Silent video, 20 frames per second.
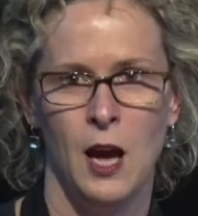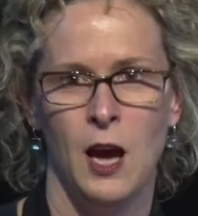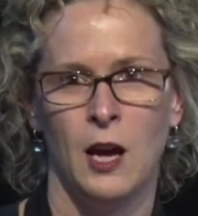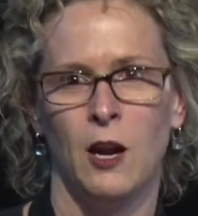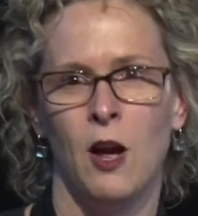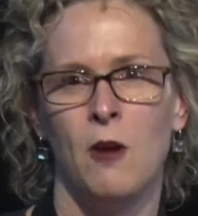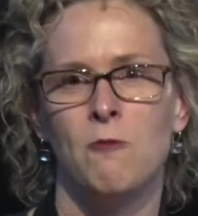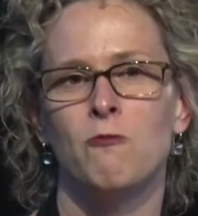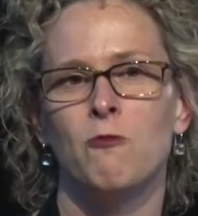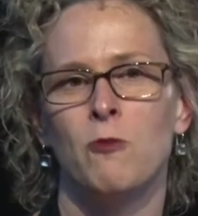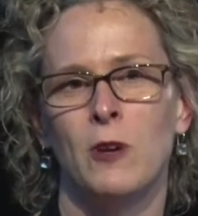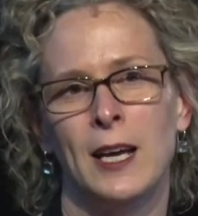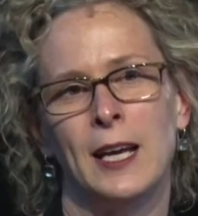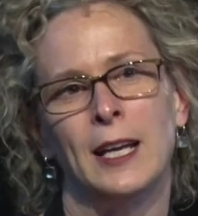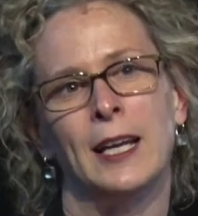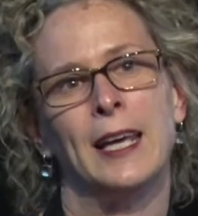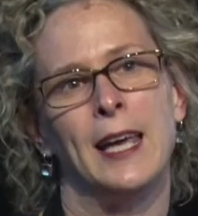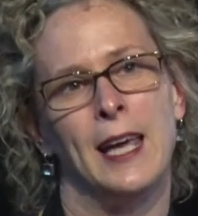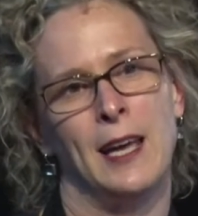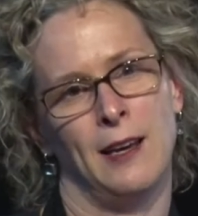And I'm
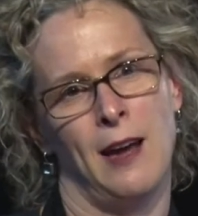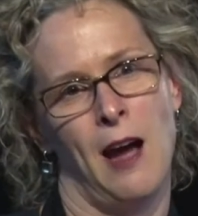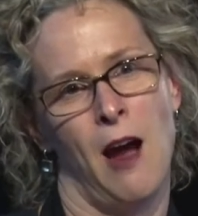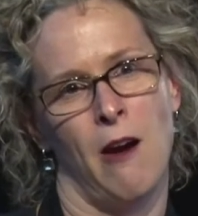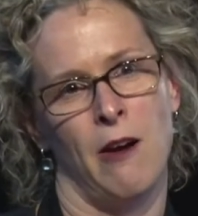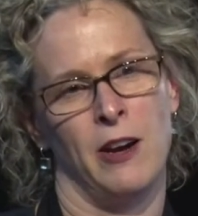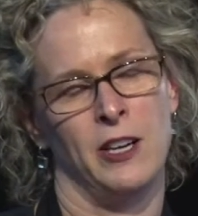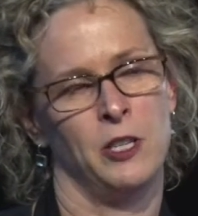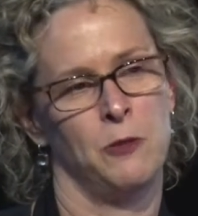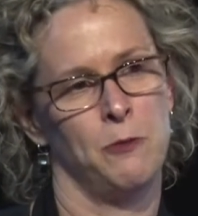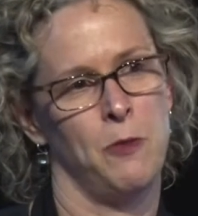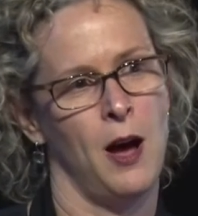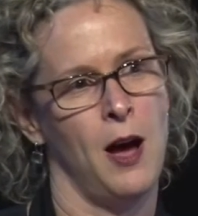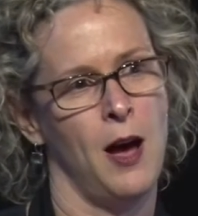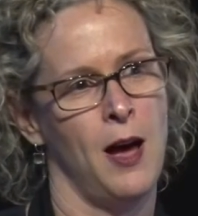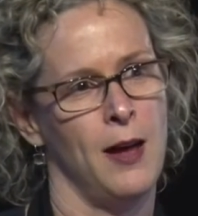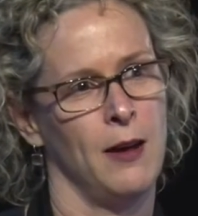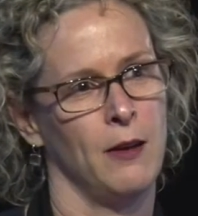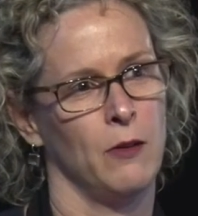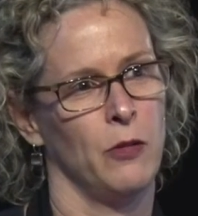really encouraged
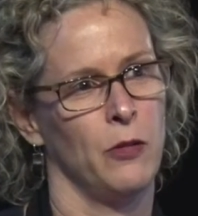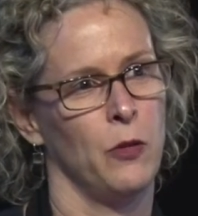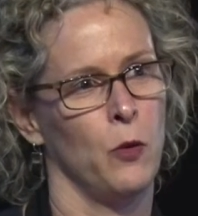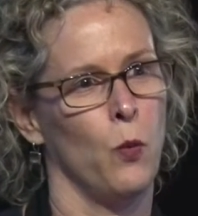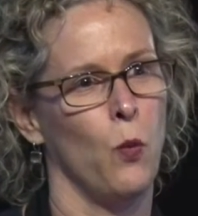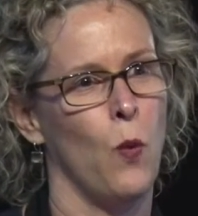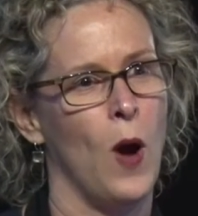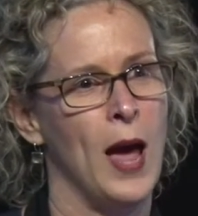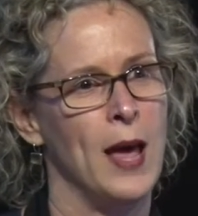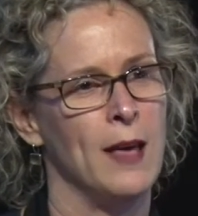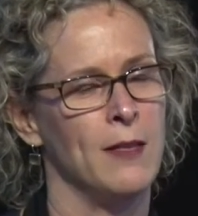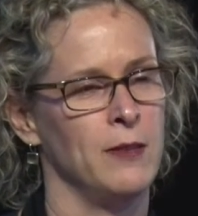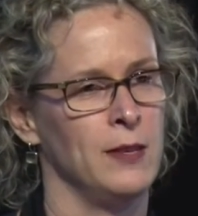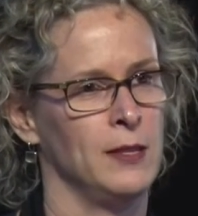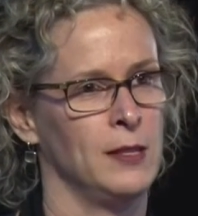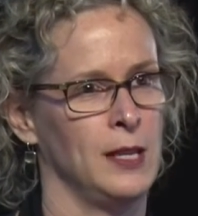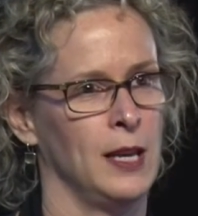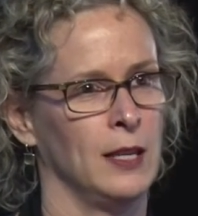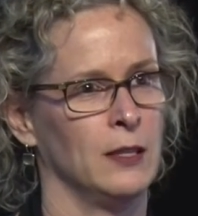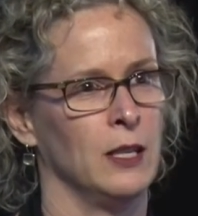by the way
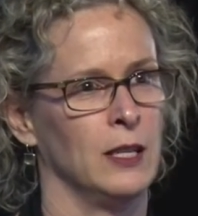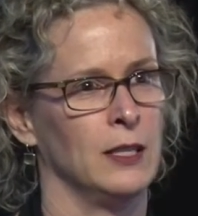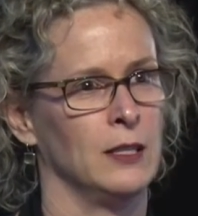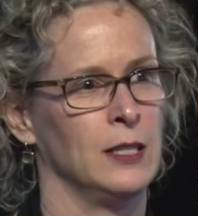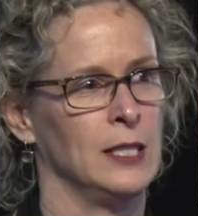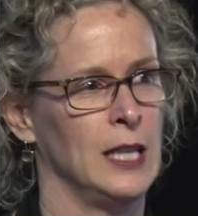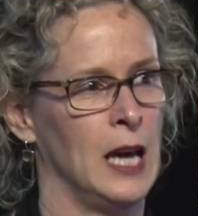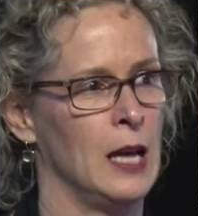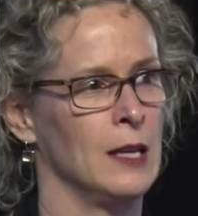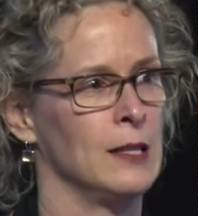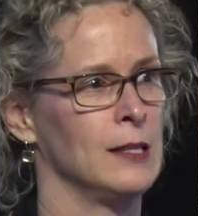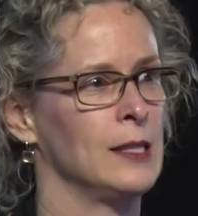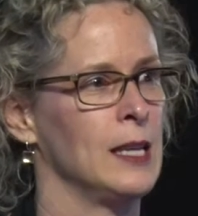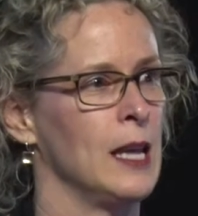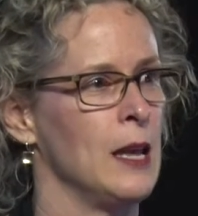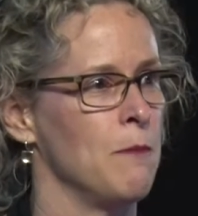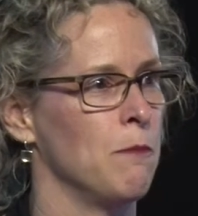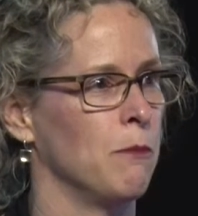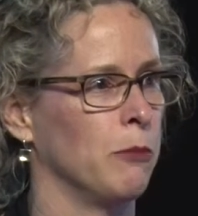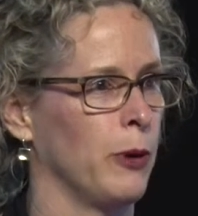this sector does
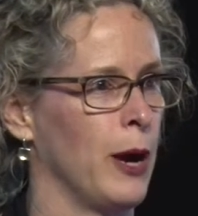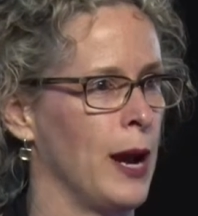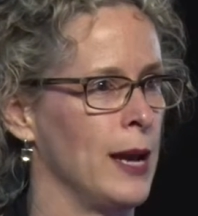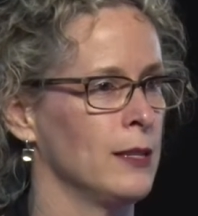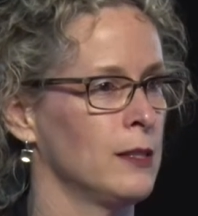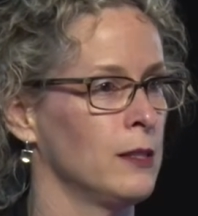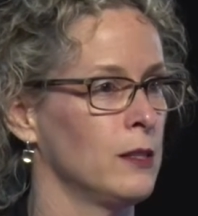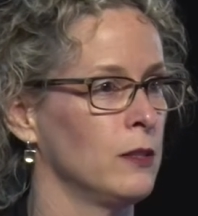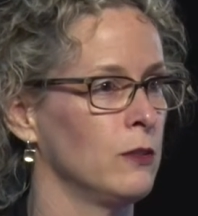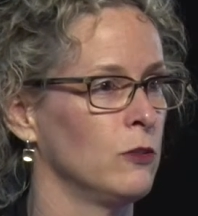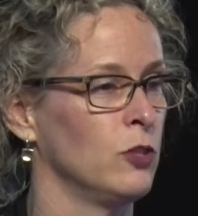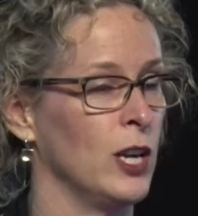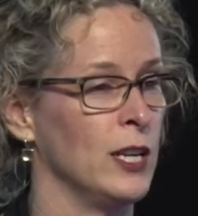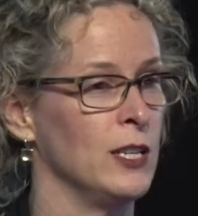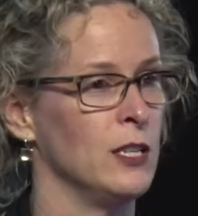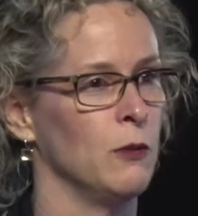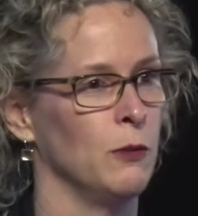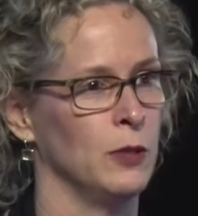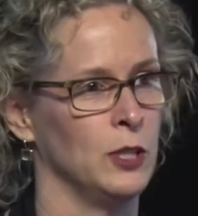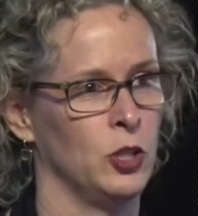embrace
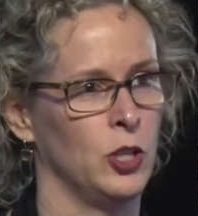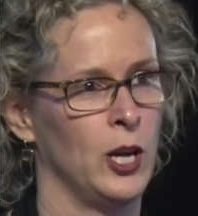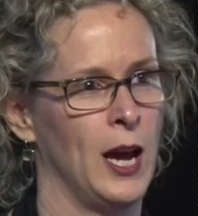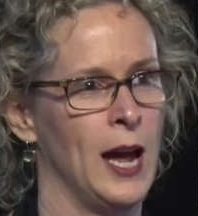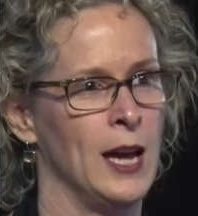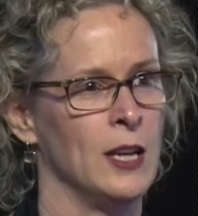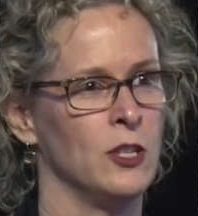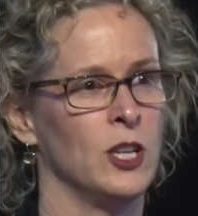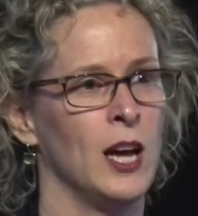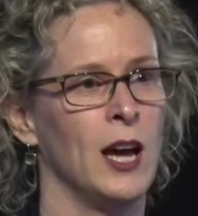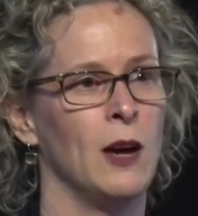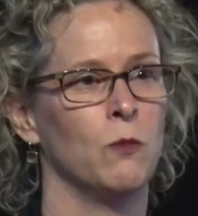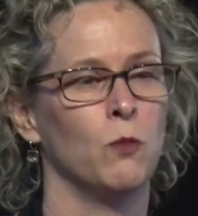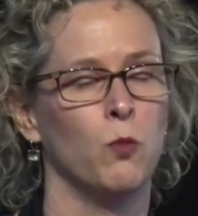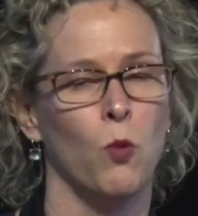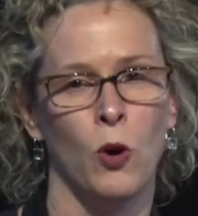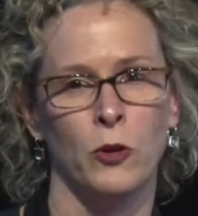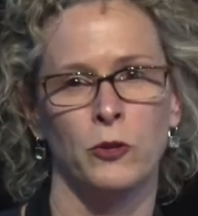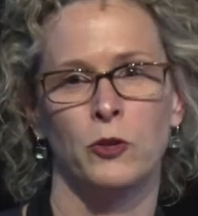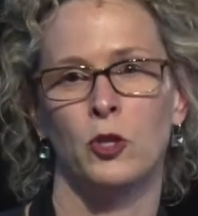genuine change and
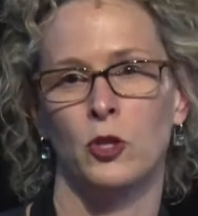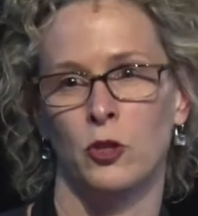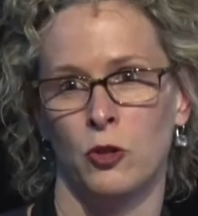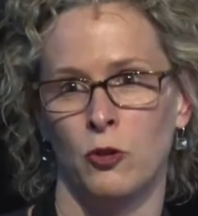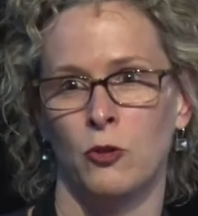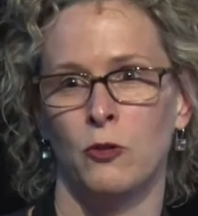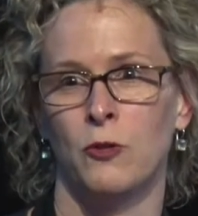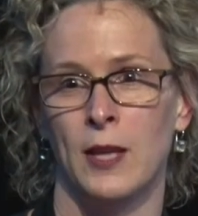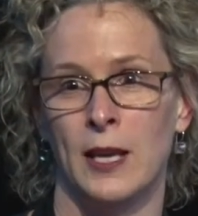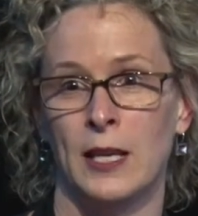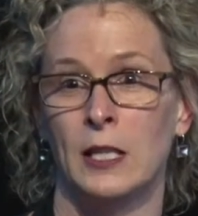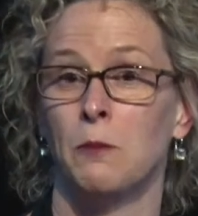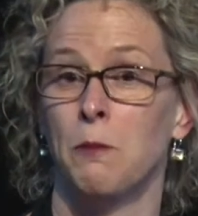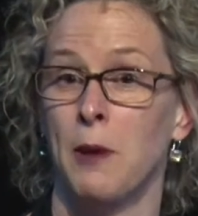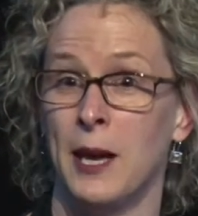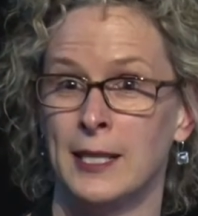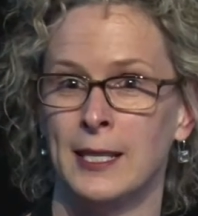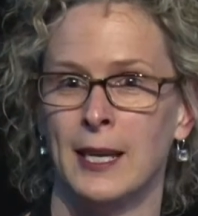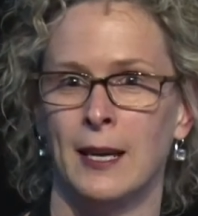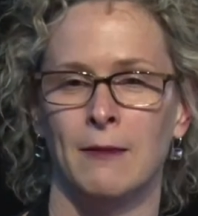want to do things
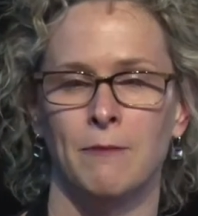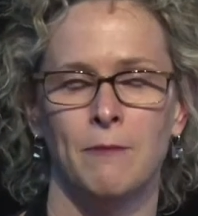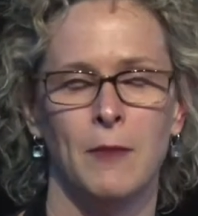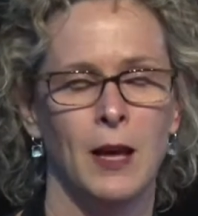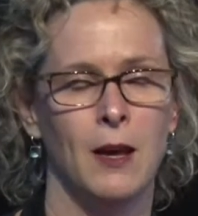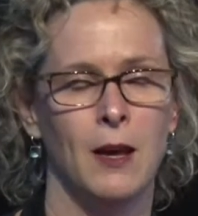better.